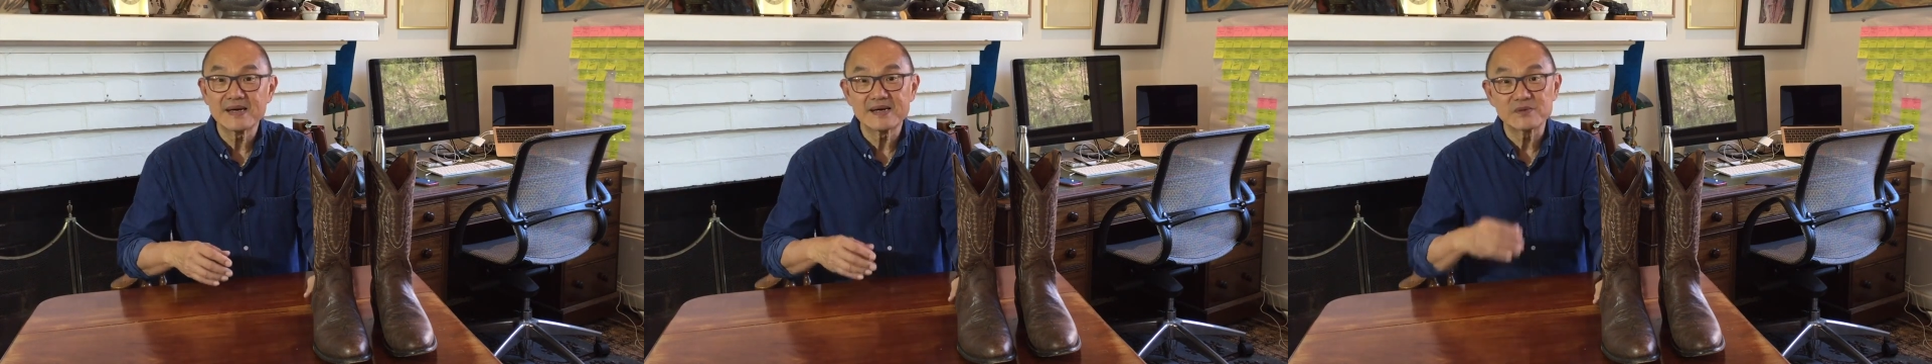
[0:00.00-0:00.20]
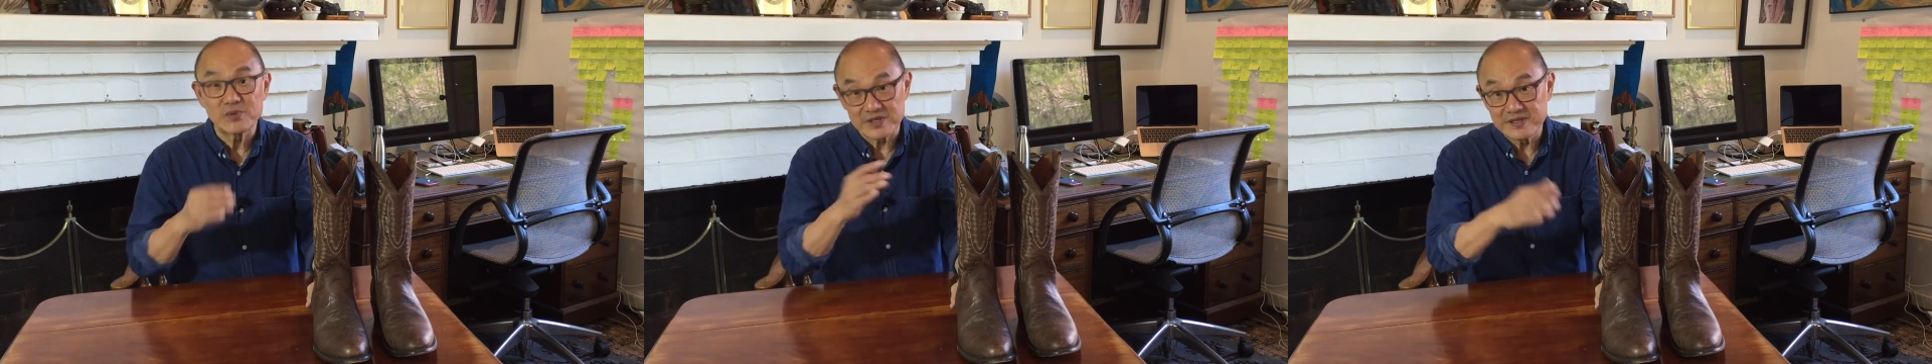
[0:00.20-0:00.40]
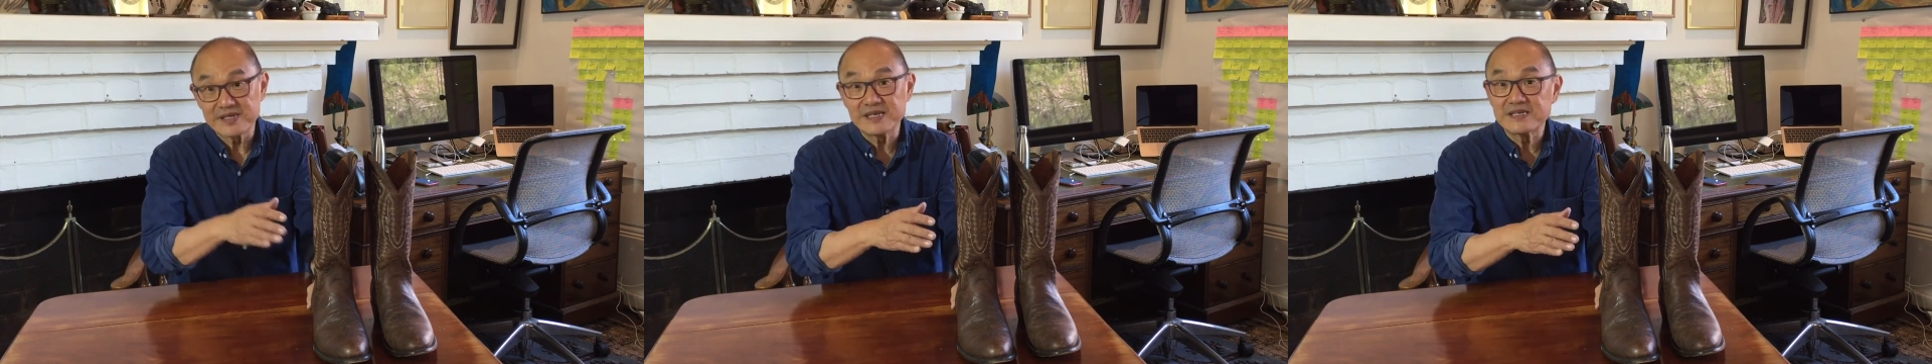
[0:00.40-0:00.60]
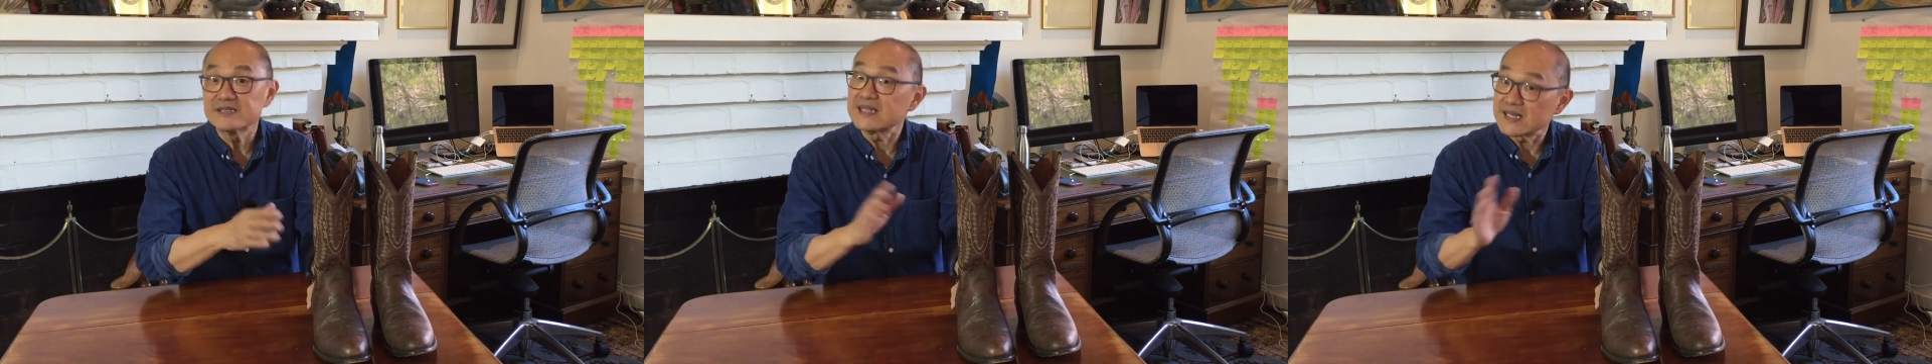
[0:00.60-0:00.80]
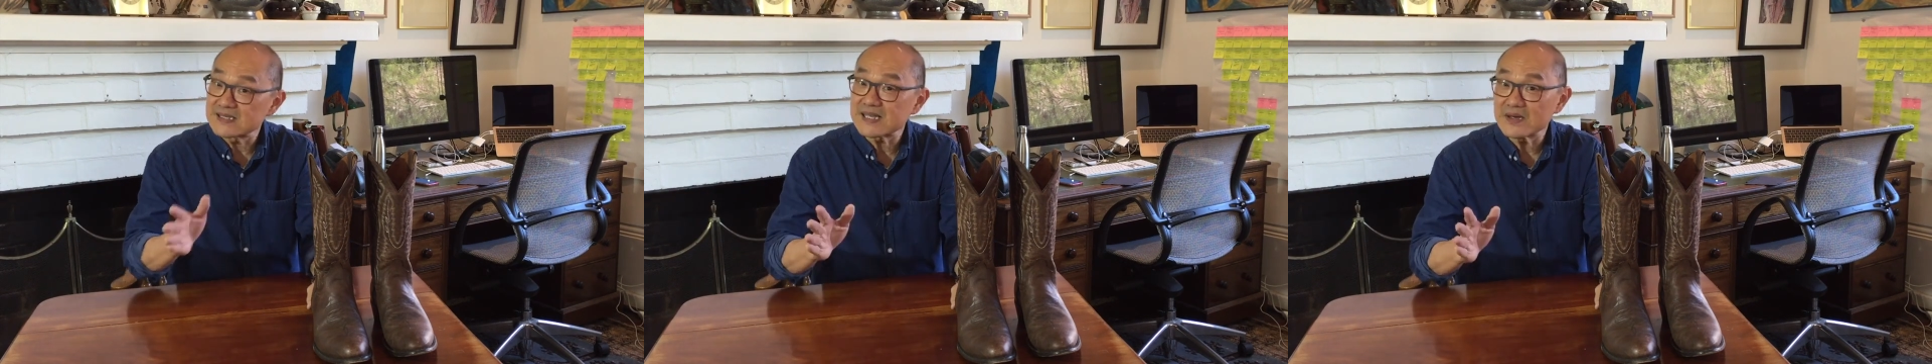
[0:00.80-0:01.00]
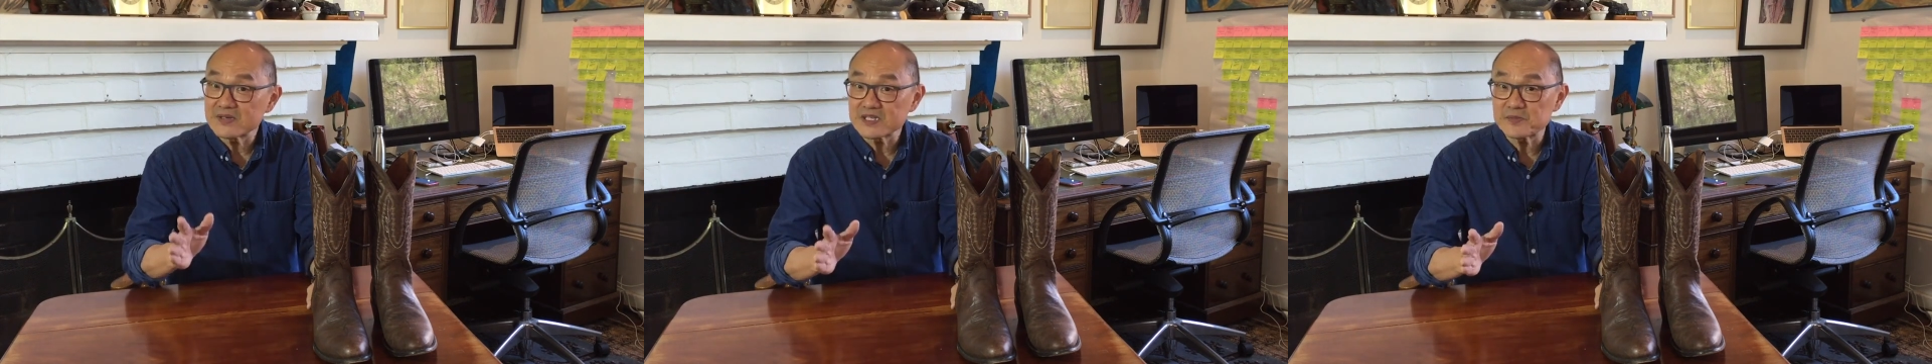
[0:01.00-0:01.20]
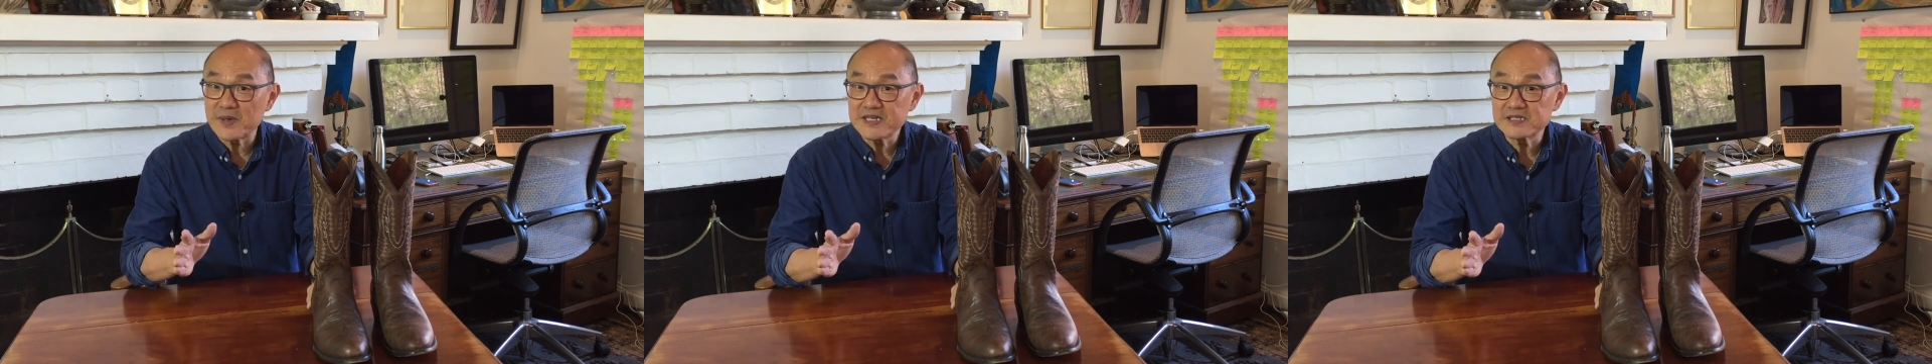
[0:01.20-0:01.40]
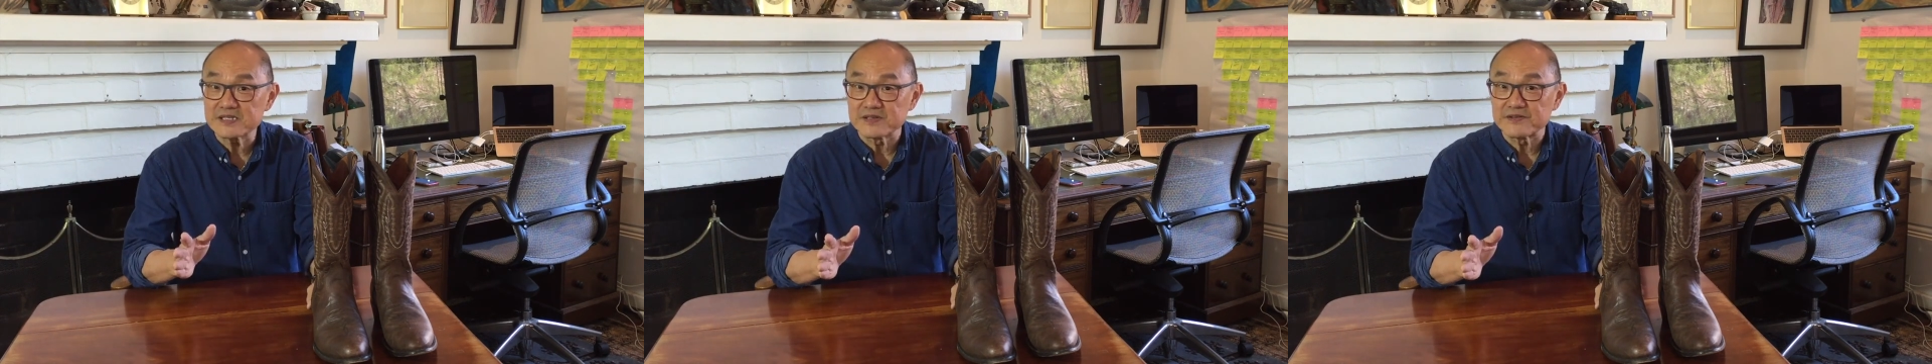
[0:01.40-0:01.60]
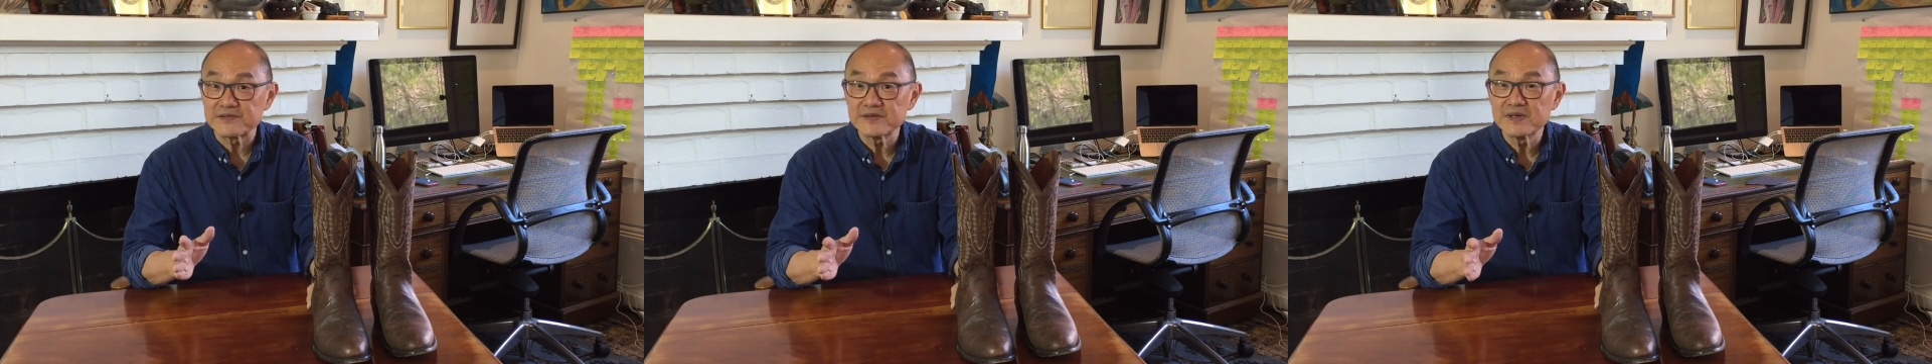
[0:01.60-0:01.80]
with these, they sound expensive.